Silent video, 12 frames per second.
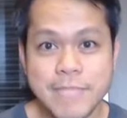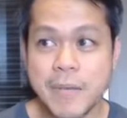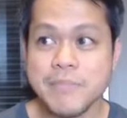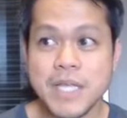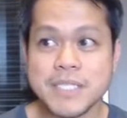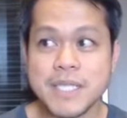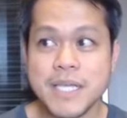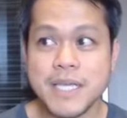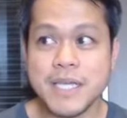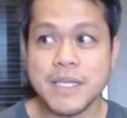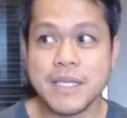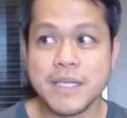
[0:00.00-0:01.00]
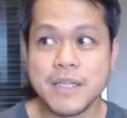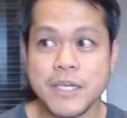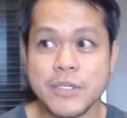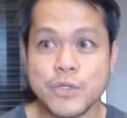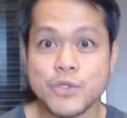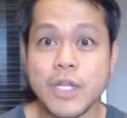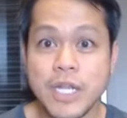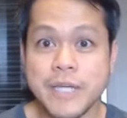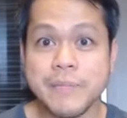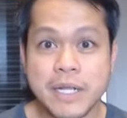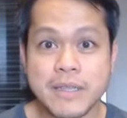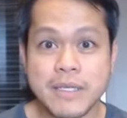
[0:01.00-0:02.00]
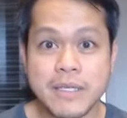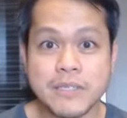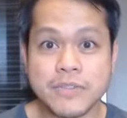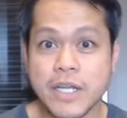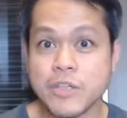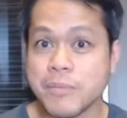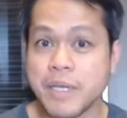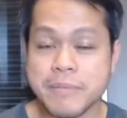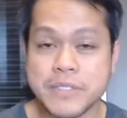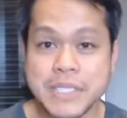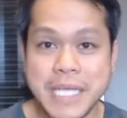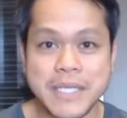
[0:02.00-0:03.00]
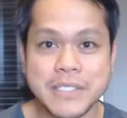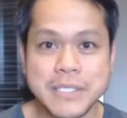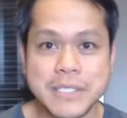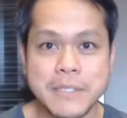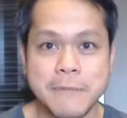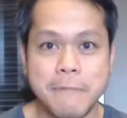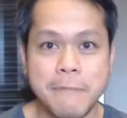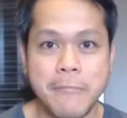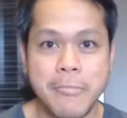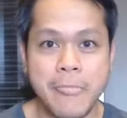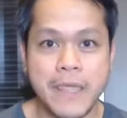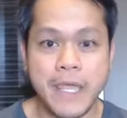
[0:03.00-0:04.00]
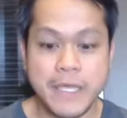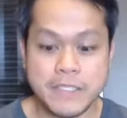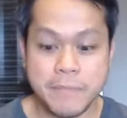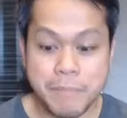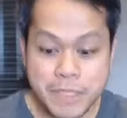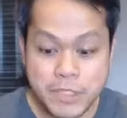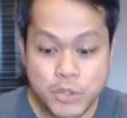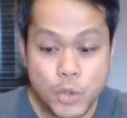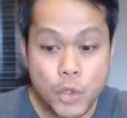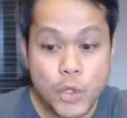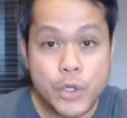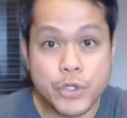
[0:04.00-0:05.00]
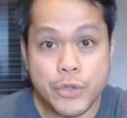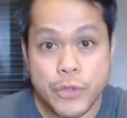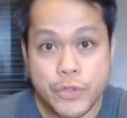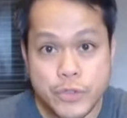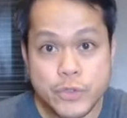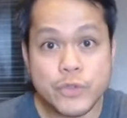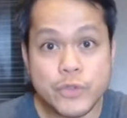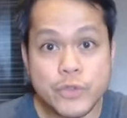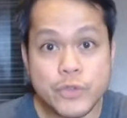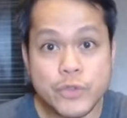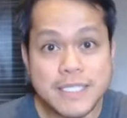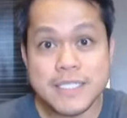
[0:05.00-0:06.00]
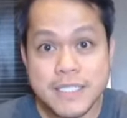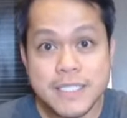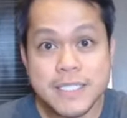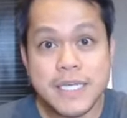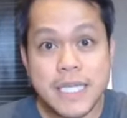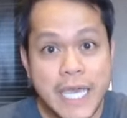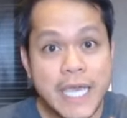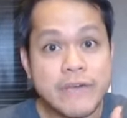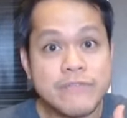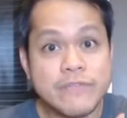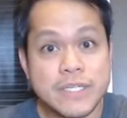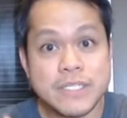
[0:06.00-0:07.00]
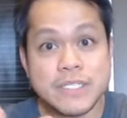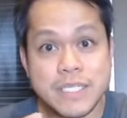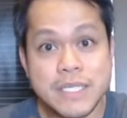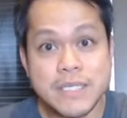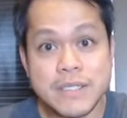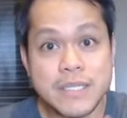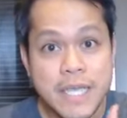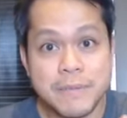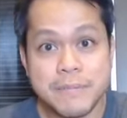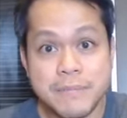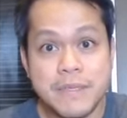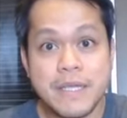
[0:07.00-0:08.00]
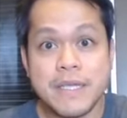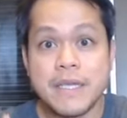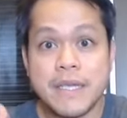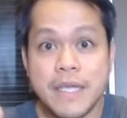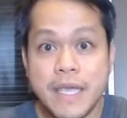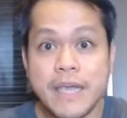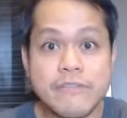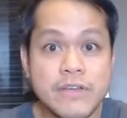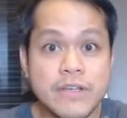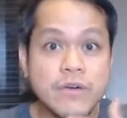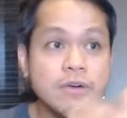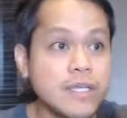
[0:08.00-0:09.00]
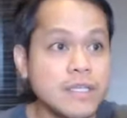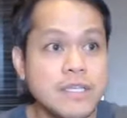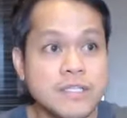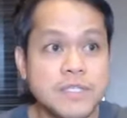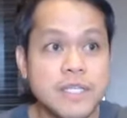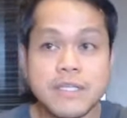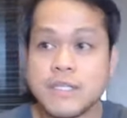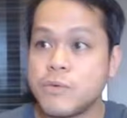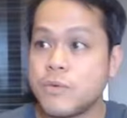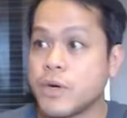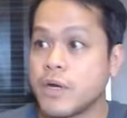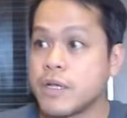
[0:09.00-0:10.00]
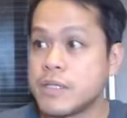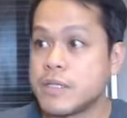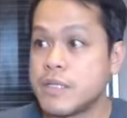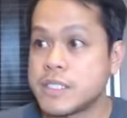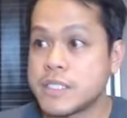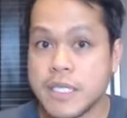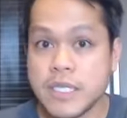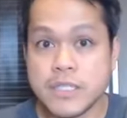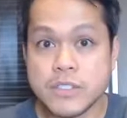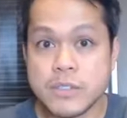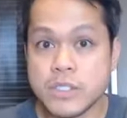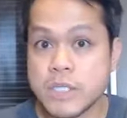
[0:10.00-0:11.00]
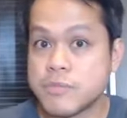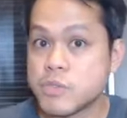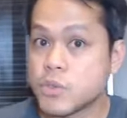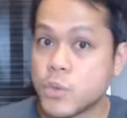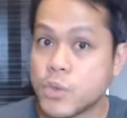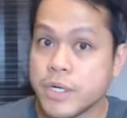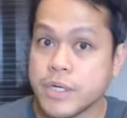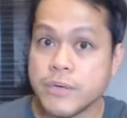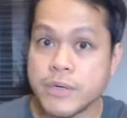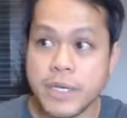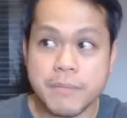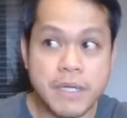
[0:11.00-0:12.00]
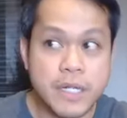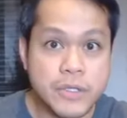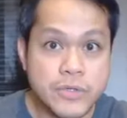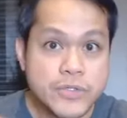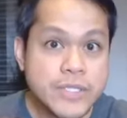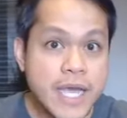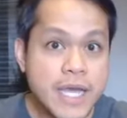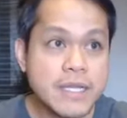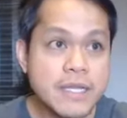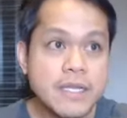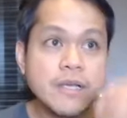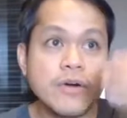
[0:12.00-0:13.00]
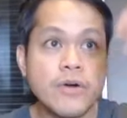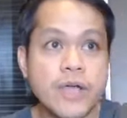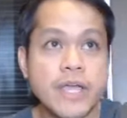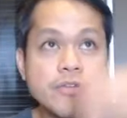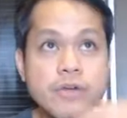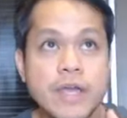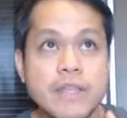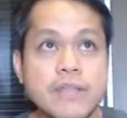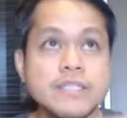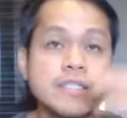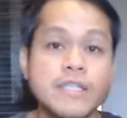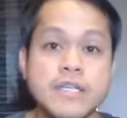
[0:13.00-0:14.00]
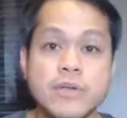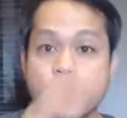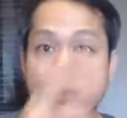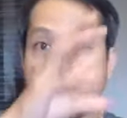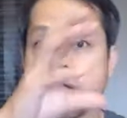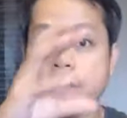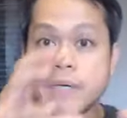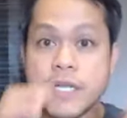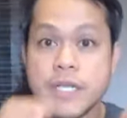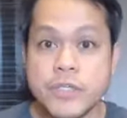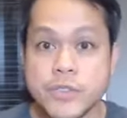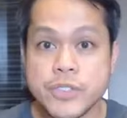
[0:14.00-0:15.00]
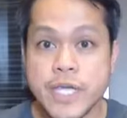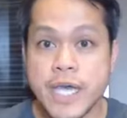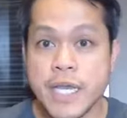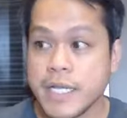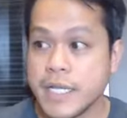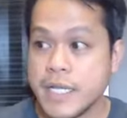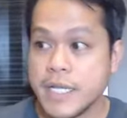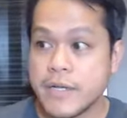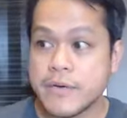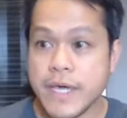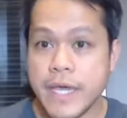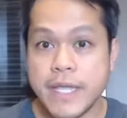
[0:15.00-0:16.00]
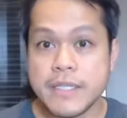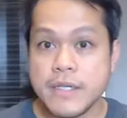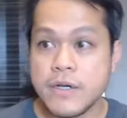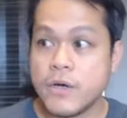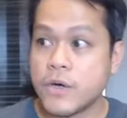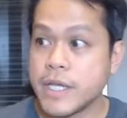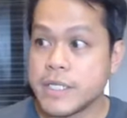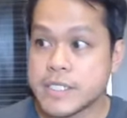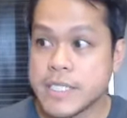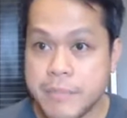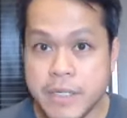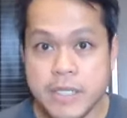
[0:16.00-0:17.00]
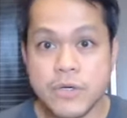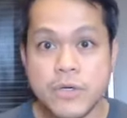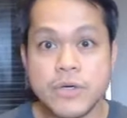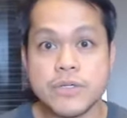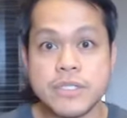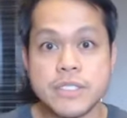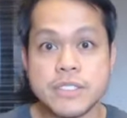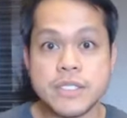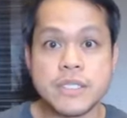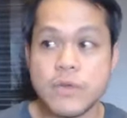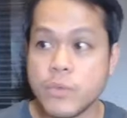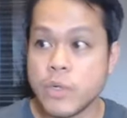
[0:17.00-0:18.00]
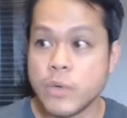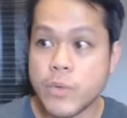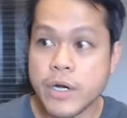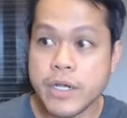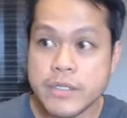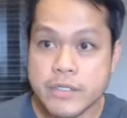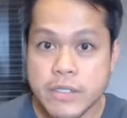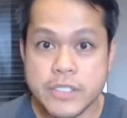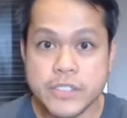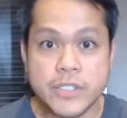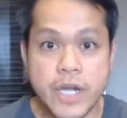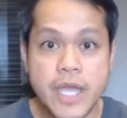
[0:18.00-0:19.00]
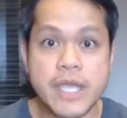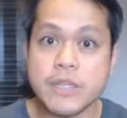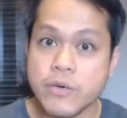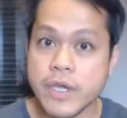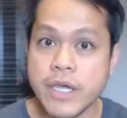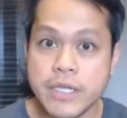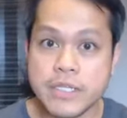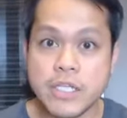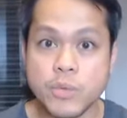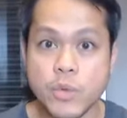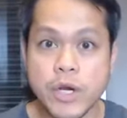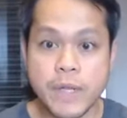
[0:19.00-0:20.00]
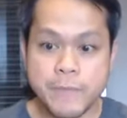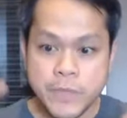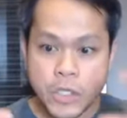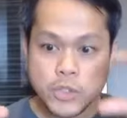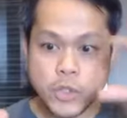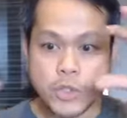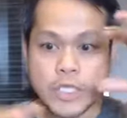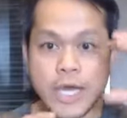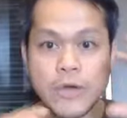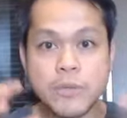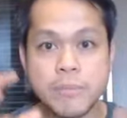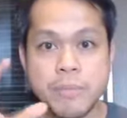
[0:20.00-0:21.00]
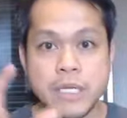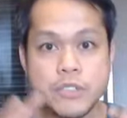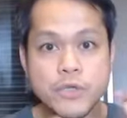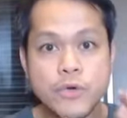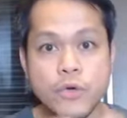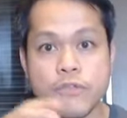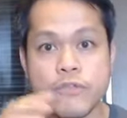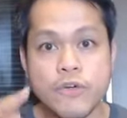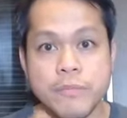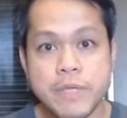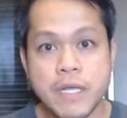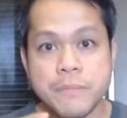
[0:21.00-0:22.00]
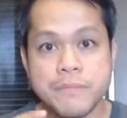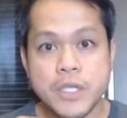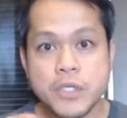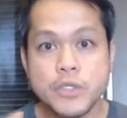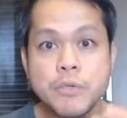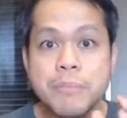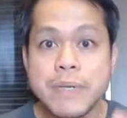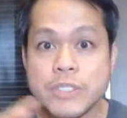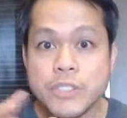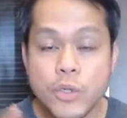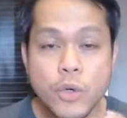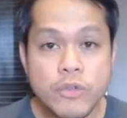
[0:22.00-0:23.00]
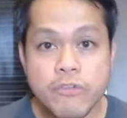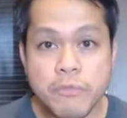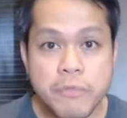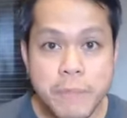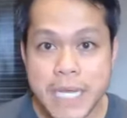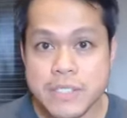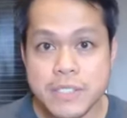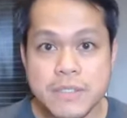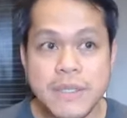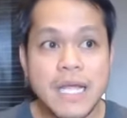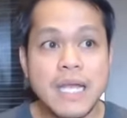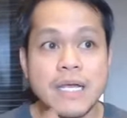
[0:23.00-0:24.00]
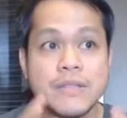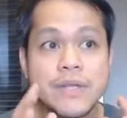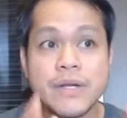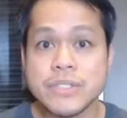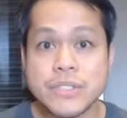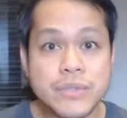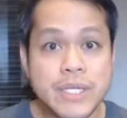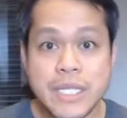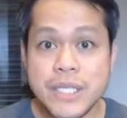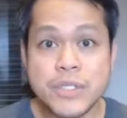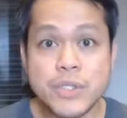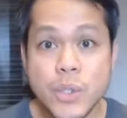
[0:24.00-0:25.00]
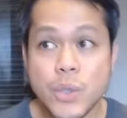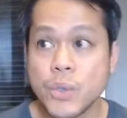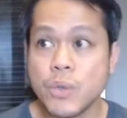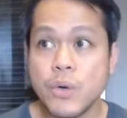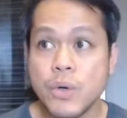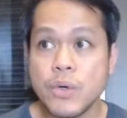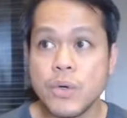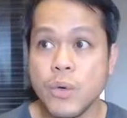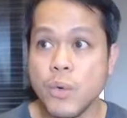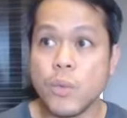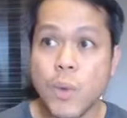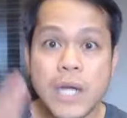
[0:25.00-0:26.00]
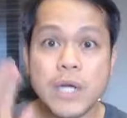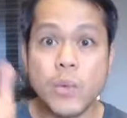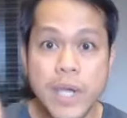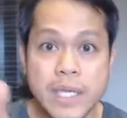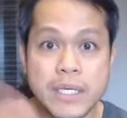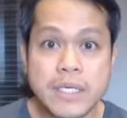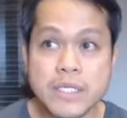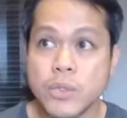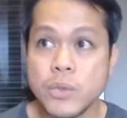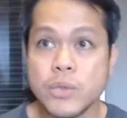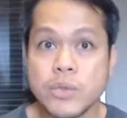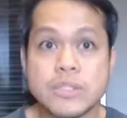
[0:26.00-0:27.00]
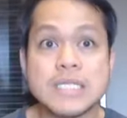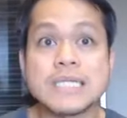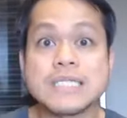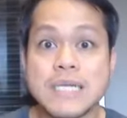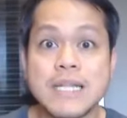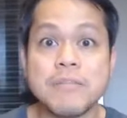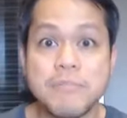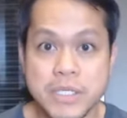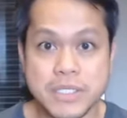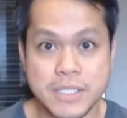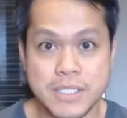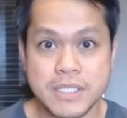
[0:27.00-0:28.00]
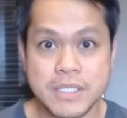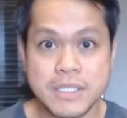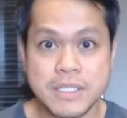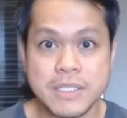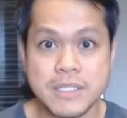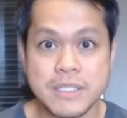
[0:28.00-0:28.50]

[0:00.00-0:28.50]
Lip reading: I'm not saying that you deliberately try to make mistakes, okay, but you learn new things every single time. Okay, this thing didn't work. This thing seems to work. Okay, I'm gonna use that. Okay, I tried this, it didn't work. I'm gonna use that, right? Okay, sabi nito, this thing that will work. Let's try it. Okay, it did work. So now you build your own formula. You build your own puzzle. There is really no one way to succeed in business.